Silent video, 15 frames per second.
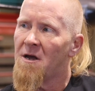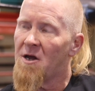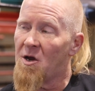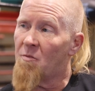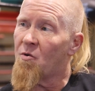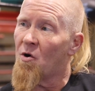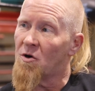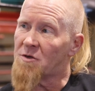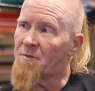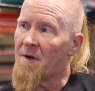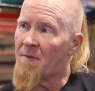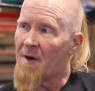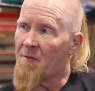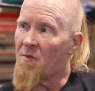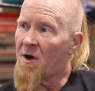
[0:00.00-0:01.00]
He approached me
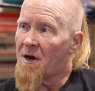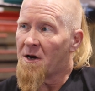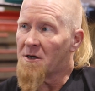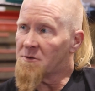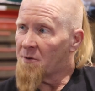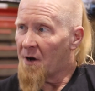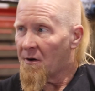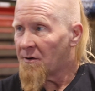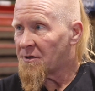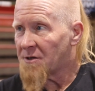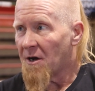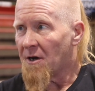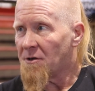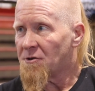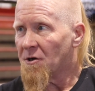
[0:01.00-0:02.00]
and my buddy because we always
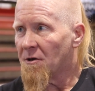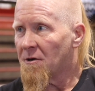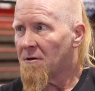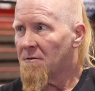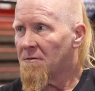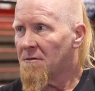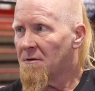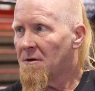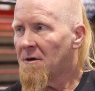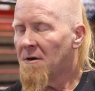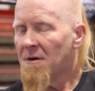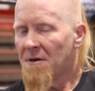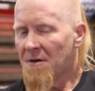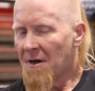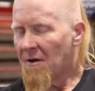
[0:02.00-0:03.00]
saw each other. Yeah.
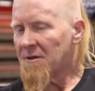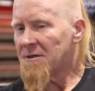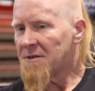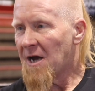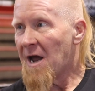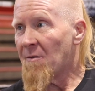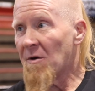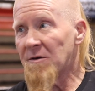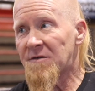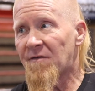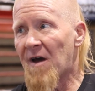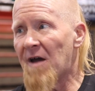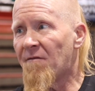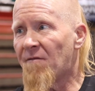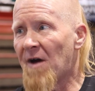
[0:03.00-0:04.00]
Now at the time I was
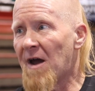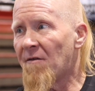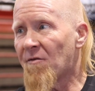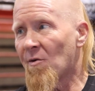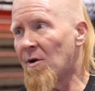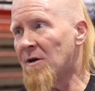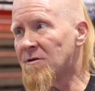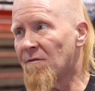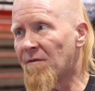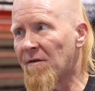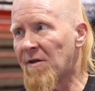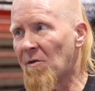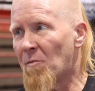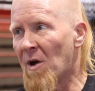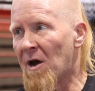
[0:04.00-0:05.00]
5'5",
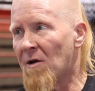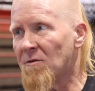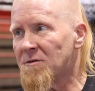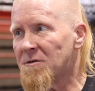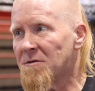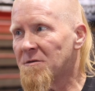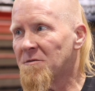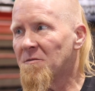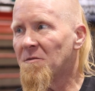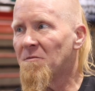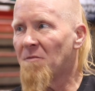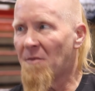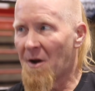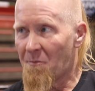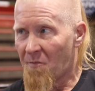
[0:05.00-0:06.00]
350 pounds.
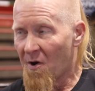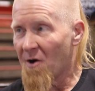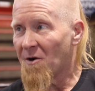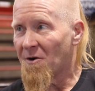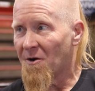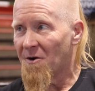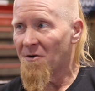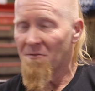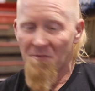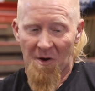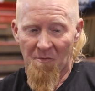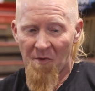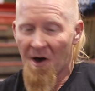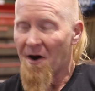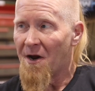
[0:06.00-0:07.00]
My partner,
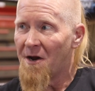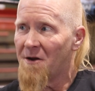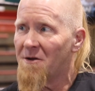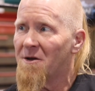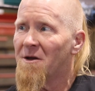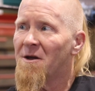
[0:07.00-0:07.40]
my buddy,